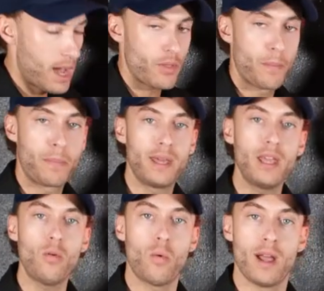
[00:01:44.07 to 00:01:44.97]
Now, the
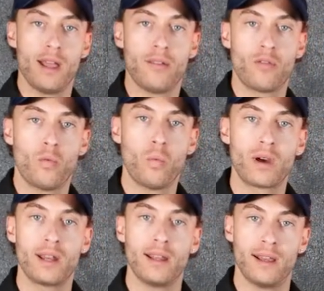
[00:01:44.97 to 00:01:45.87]
P wave,
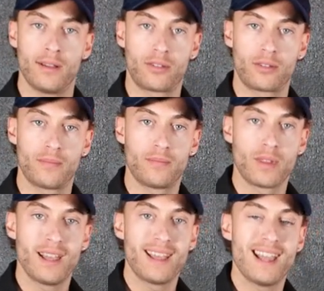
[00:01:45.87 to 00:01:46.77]
what it is,
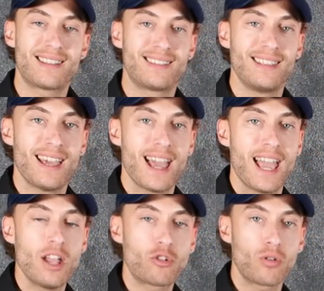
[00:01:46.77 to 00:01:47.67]
it's the
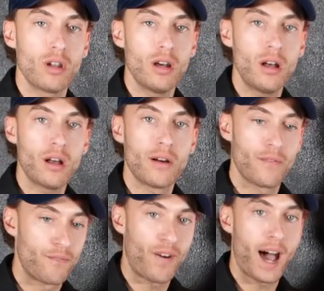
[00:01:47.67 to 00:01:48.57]
atria
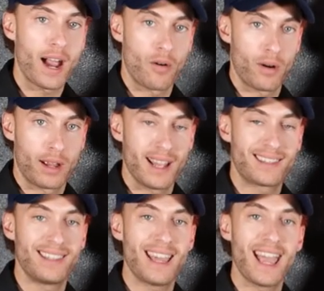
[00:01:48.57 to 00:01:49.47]
firing.
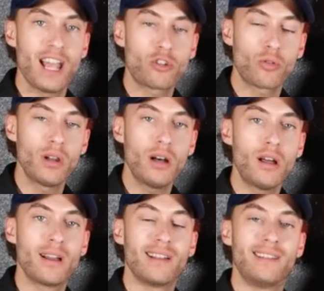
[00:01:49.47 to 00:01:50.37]
It's the atria
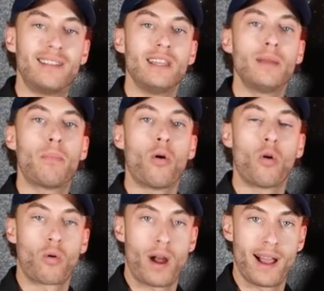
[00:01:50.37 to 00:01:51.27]

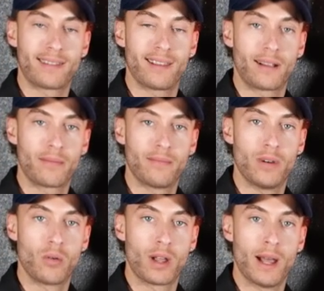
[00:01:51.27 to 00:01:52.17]
depolarizing.
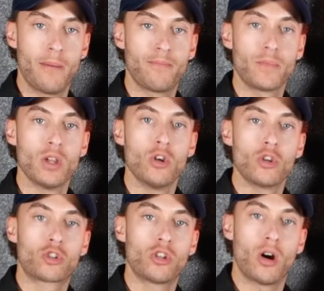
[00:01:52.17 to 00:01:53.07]
Okay?
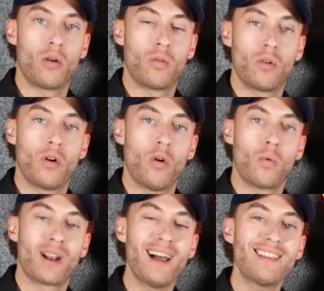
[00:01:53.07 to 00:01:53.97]
So,
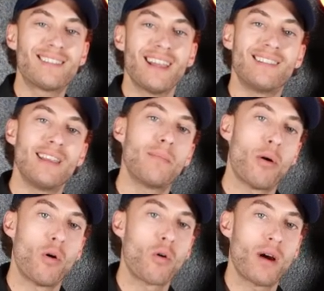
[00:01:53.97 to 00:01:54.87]
when I say
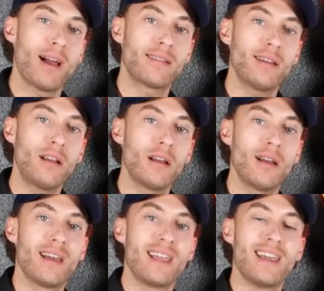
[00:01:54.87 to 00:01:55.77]
depolarizing,
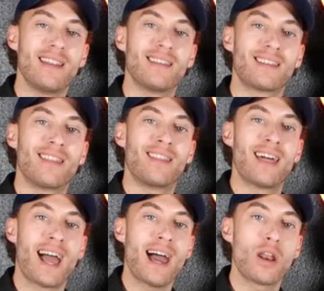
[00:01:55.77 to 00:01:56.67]
it is
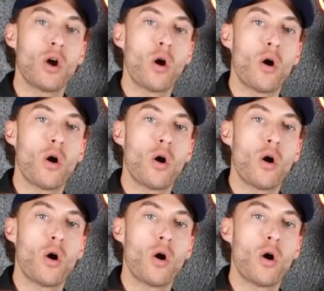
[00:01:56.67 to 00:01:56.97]
that